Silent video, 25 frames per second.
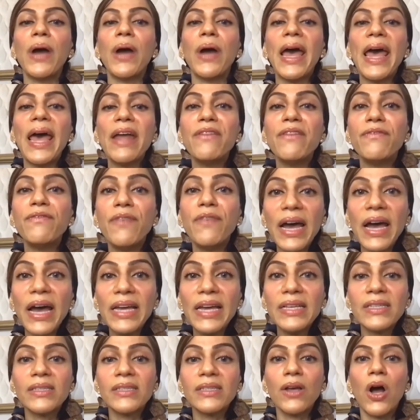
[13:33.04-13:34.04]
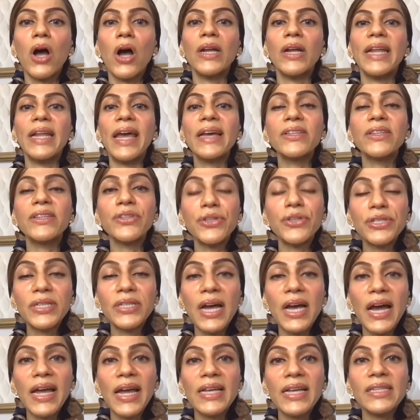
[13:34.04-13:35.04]
advice on
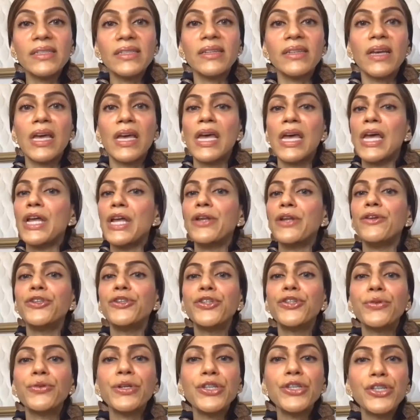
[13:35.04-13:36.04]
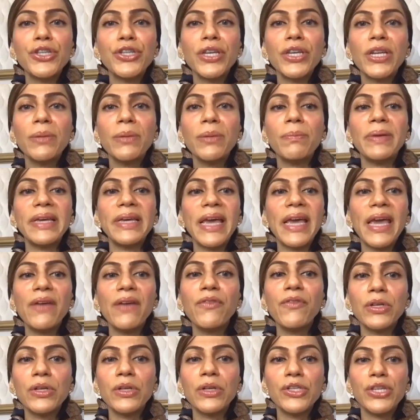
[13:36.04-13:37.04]
exercise, nutrition,
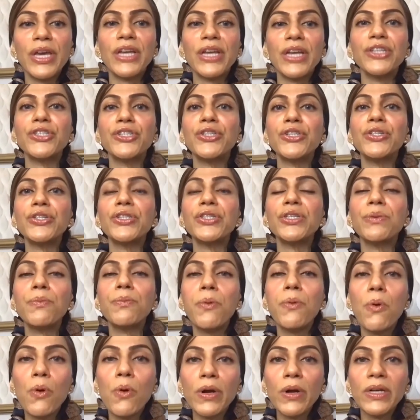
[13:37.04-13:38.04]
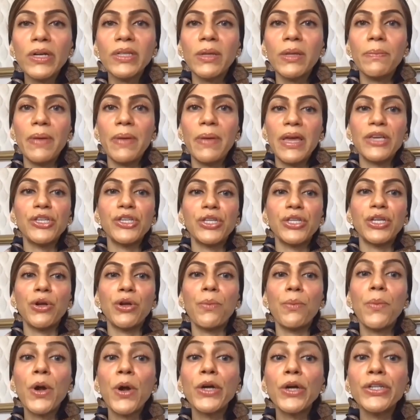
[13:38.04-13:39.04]
behavioral change to support the patient or
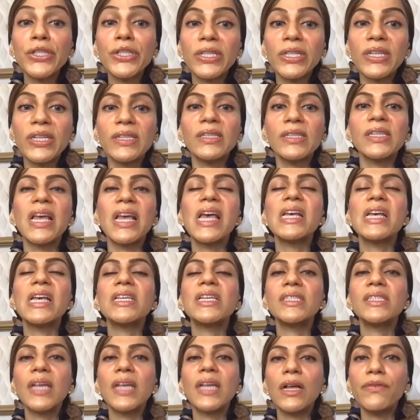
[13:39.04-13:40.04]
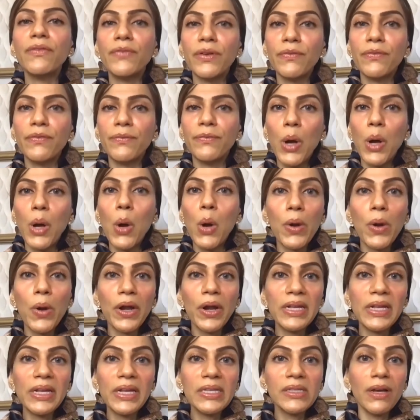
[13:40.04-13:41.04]
person's
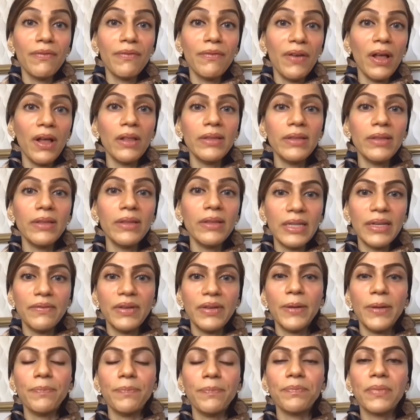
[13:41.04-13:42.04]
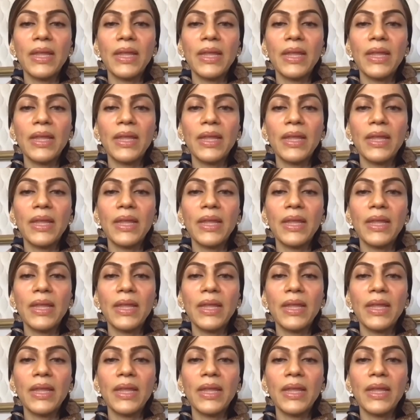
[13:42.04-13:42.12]
self-awareness of healthy living.